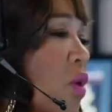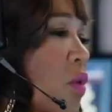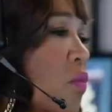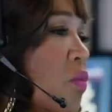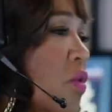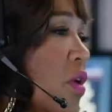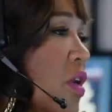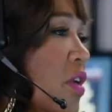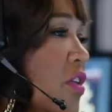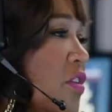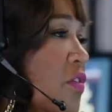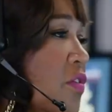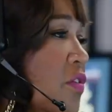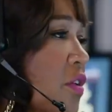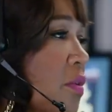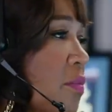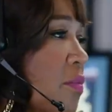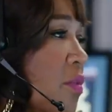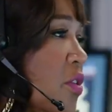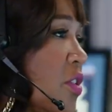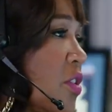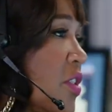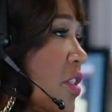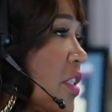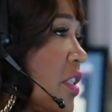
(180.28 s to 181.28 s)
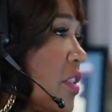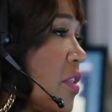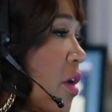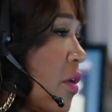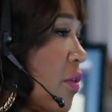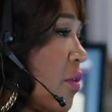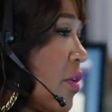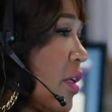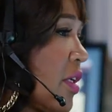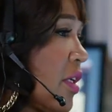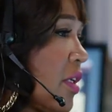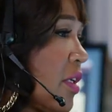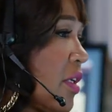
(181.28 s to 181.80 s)
set of Fist Fight.
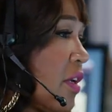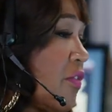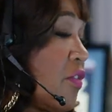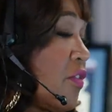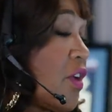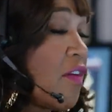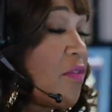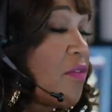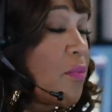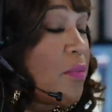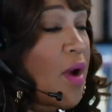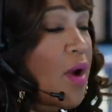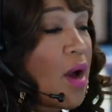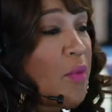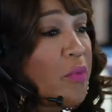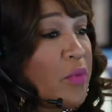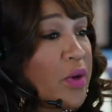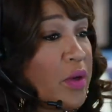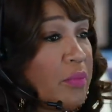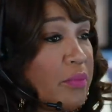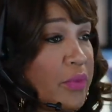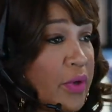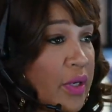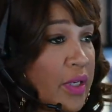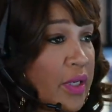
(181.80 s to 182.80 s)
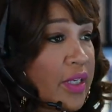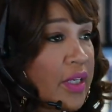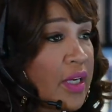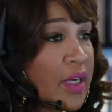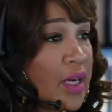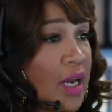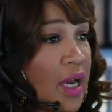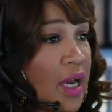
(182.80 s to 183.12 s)
And he was like, what?